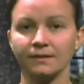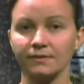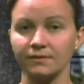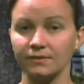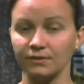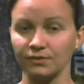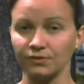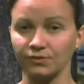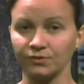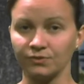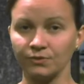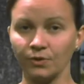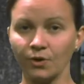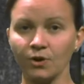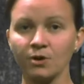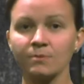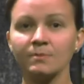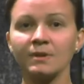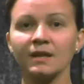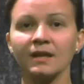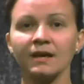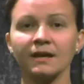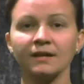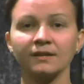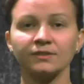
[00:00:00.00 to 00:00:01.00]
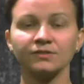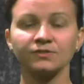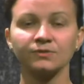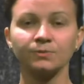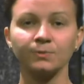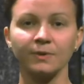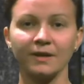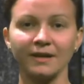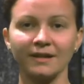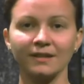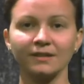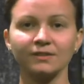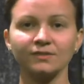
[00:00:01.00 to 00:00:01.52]
These normalized
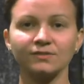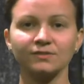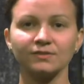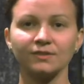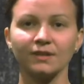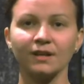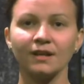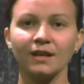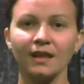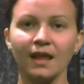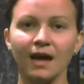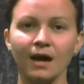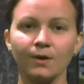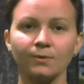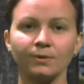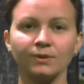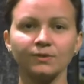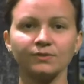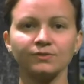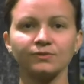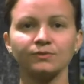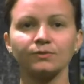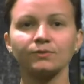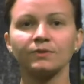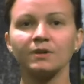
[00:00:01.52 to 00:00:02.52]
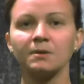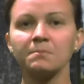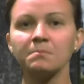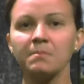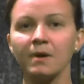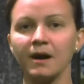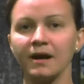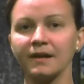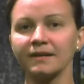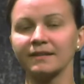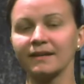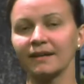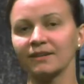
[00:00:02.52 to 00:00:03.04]
weights allow us to
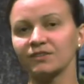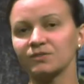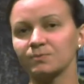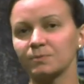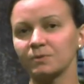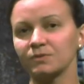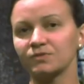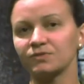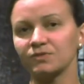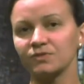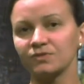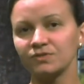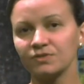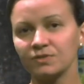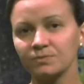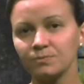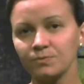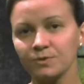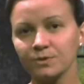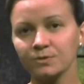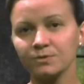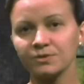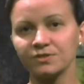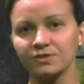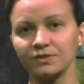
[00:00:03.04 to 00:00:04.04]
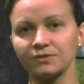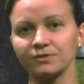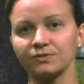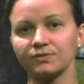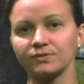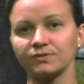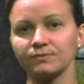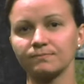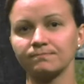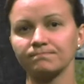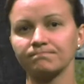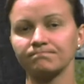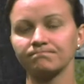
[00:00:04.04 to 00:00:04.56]
combine experts'
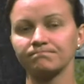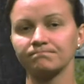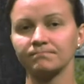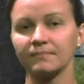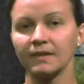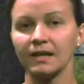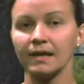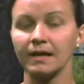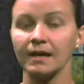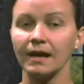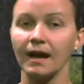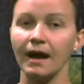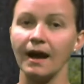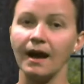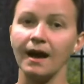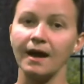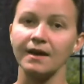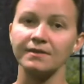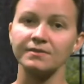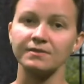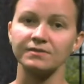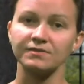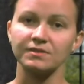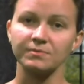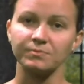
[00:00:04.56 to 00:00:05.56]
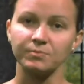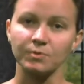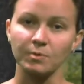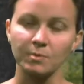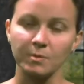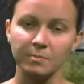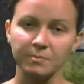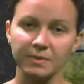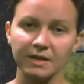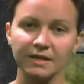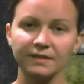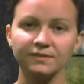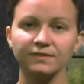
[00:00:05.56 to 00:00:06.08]
distributions, either the
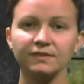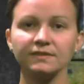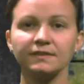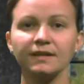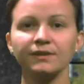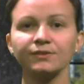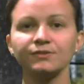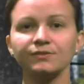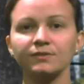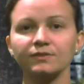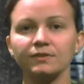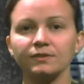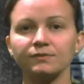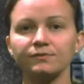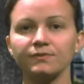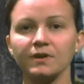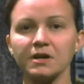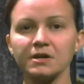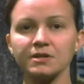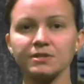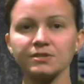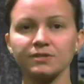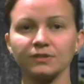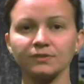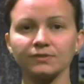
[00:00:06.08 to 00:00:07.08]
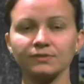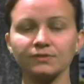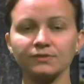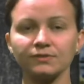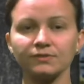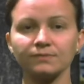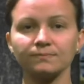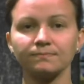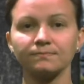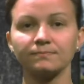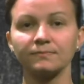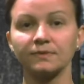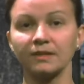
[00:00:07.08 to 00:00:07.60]
probability density functions,
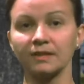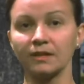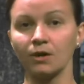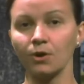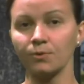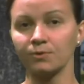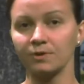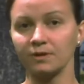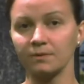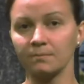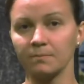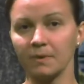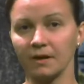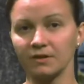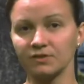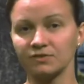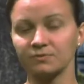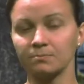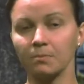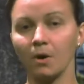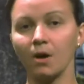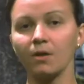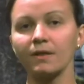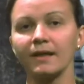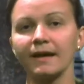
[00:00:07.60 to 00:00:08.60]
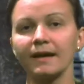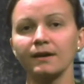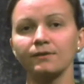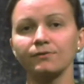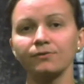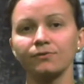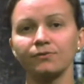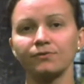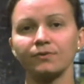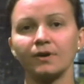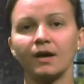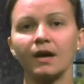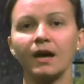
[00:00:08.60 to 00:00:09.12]
denoted by small
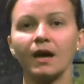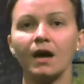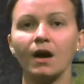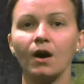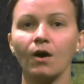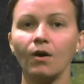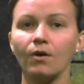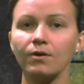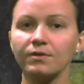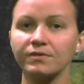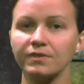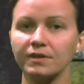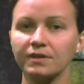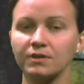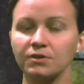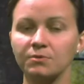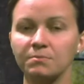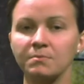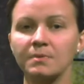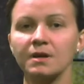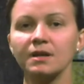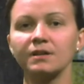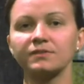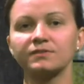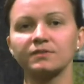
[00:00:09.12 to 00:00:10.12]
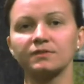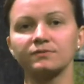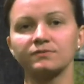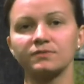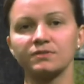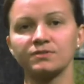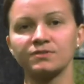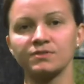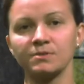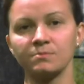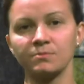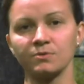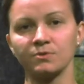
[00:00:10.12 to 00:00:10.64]
f, or the cumulative
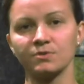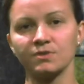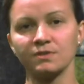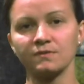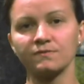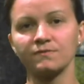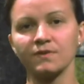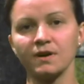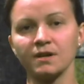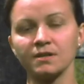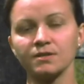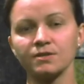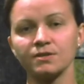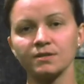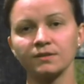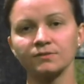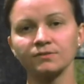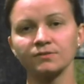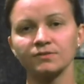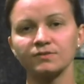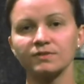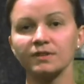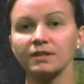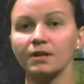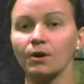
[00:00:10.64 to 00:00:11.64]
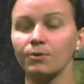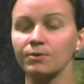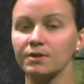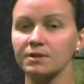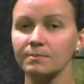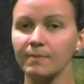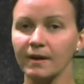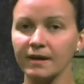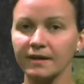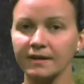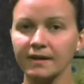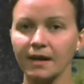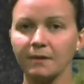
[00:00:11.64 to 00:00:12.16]
distribution functions, denoted
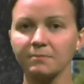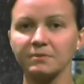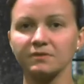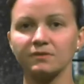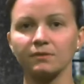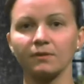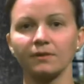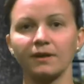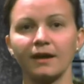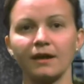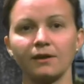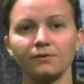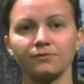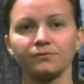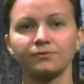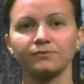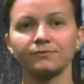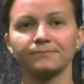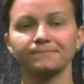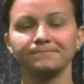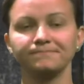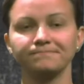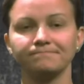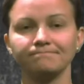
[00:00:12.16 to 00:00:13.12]
by capital F.